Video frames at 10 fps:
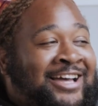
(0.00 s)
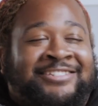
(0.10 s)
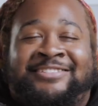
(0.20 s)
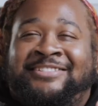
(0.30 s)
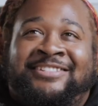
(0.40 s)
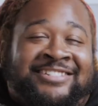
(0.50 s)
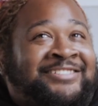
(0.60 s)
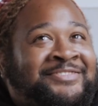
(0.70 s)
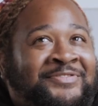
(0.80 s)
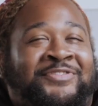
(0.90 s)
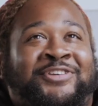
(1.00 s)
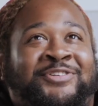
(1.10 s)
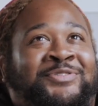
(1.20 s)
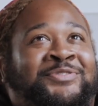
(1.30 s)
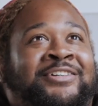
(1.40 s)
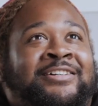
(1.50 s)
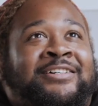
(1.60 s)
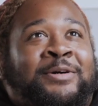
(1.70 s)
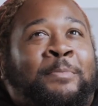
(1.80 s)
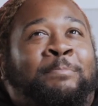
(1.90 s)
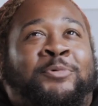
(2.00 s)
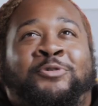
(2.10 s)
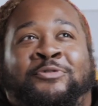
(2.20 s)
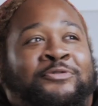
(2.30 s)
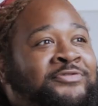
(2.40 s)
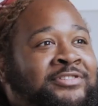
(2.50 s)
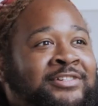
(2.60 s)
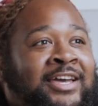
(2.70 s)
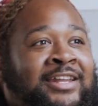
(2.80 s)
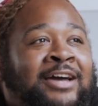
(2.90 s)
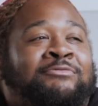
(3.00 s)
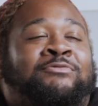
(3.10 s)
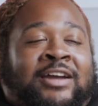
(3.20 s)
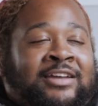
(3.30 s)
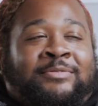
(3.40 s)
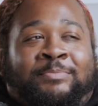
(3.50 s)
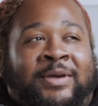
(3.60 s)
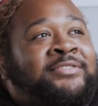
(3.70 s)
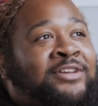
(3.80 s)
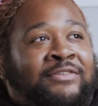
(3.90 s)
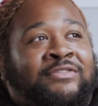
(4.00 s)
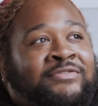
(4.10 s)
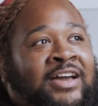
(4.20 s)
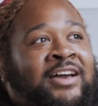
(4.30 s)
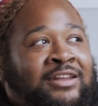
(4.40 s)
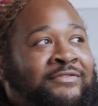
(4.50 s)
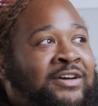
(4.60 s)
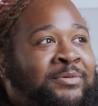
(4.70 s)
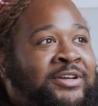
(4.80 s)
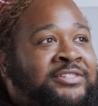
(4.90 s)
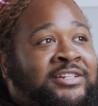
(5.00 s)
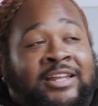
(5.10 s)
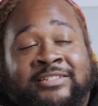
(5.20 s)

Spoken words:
I just didn't feel moved, and I write based off of that kind of vibration.